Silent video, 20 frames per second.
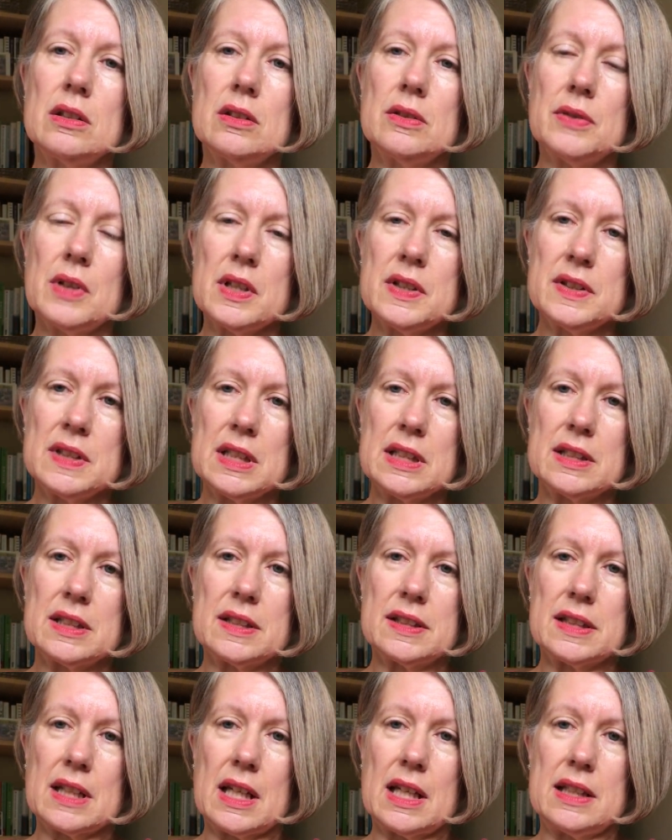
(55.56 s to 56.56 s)
The first thing to
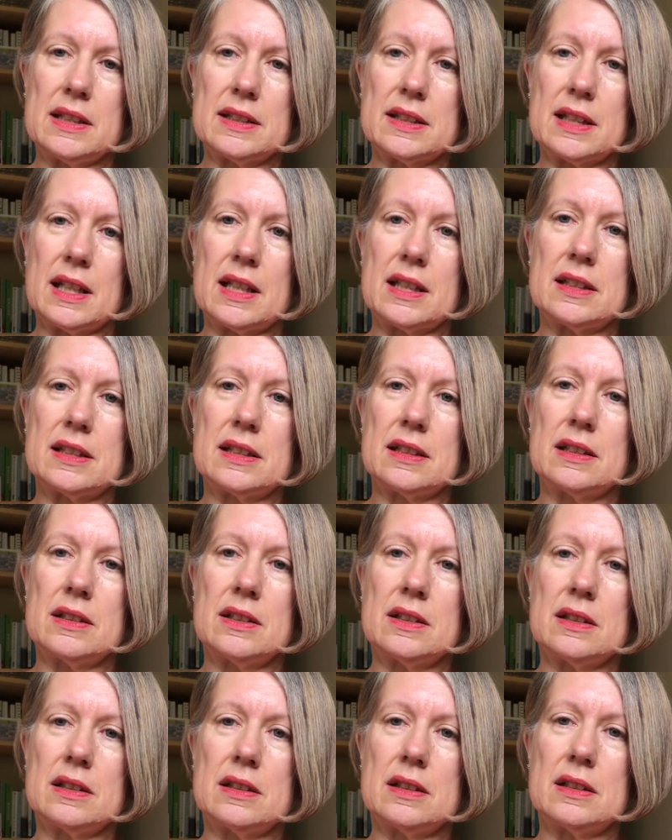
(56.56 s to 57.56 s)
say is that
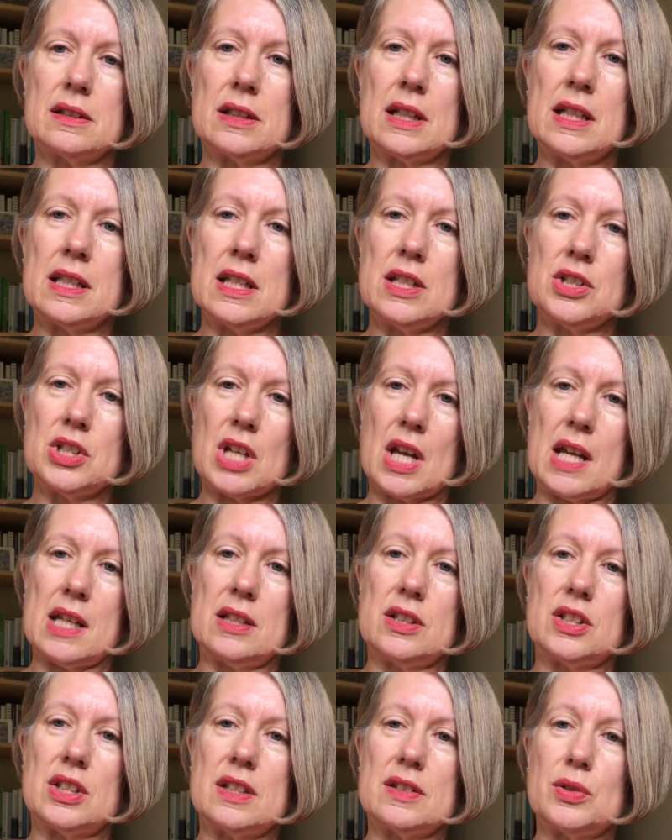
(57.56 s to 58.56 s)
any
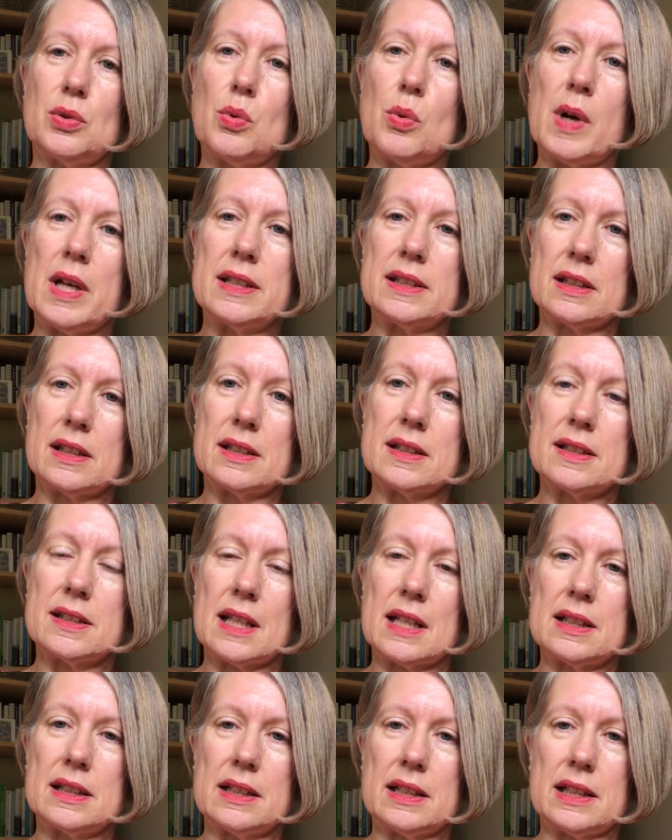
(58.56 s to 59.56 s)
change is always
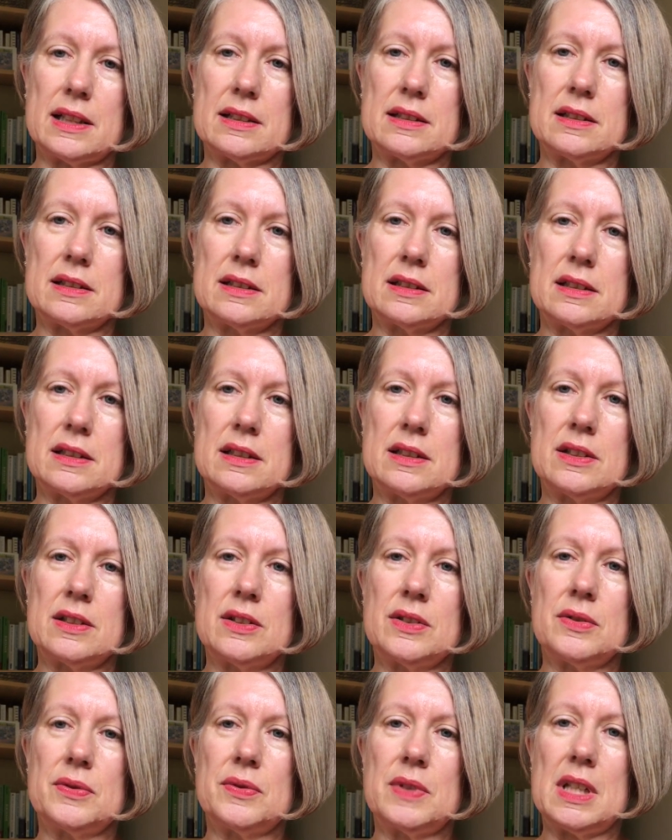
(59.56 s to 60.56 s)
unsettling.
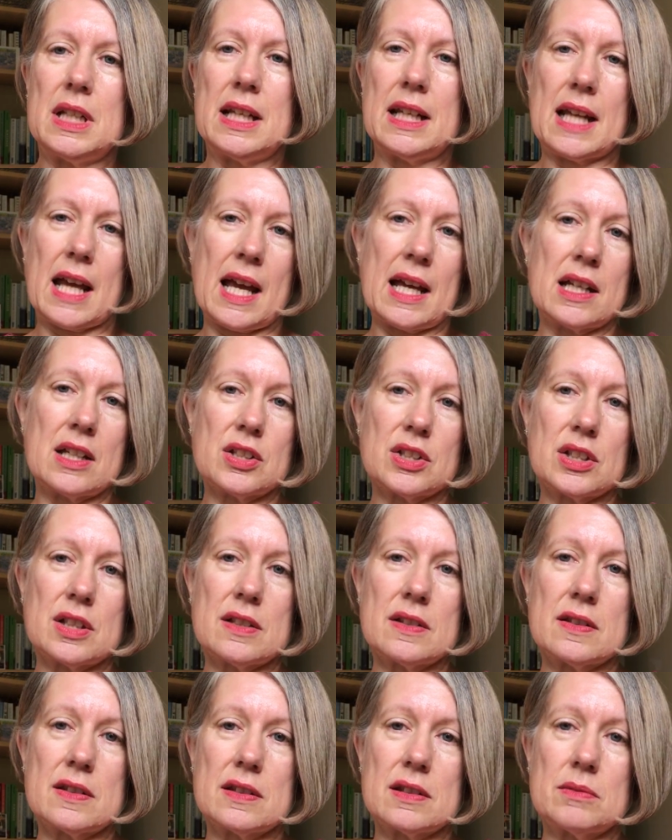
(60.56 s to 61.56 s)
Feeling
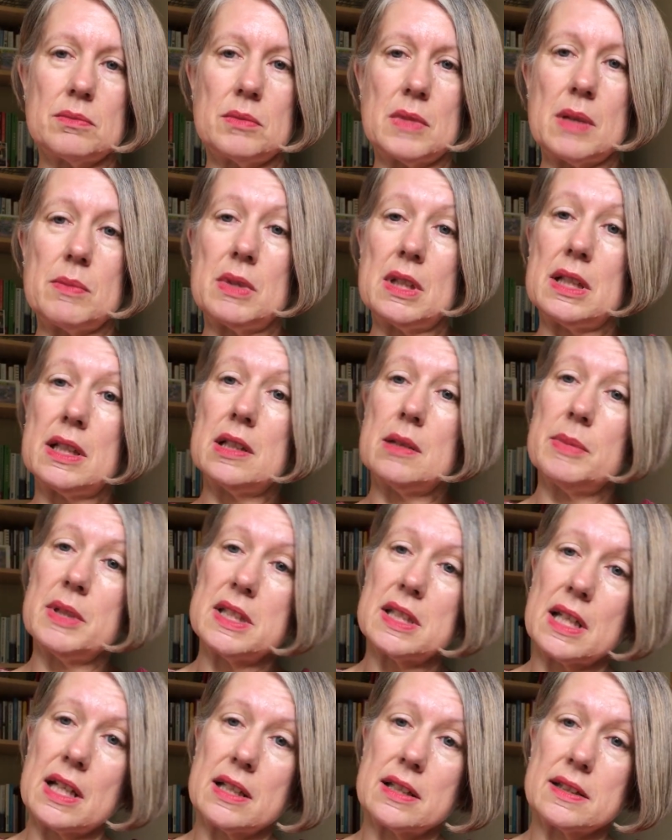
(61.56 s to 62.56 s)
anxious, maybe a little
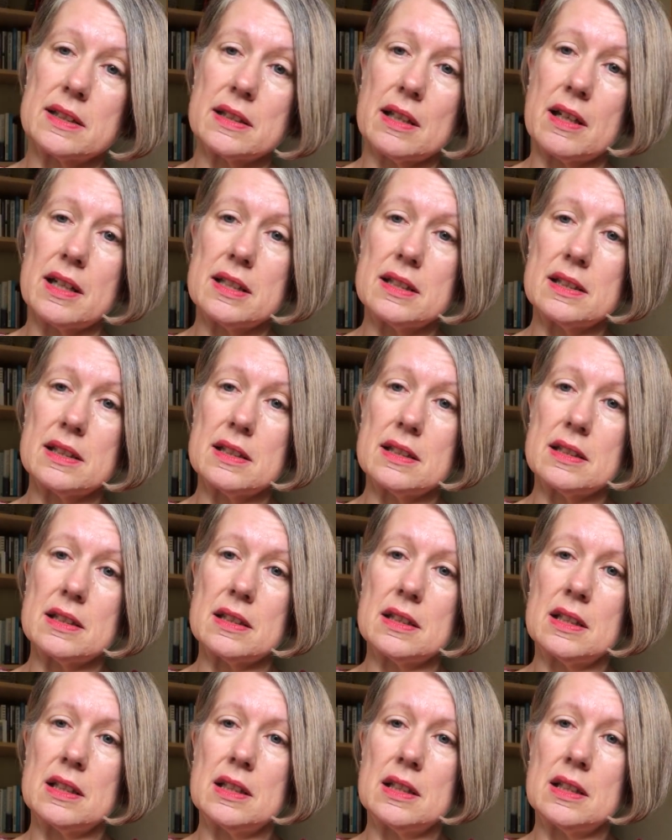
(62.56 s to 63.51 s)
bit excited,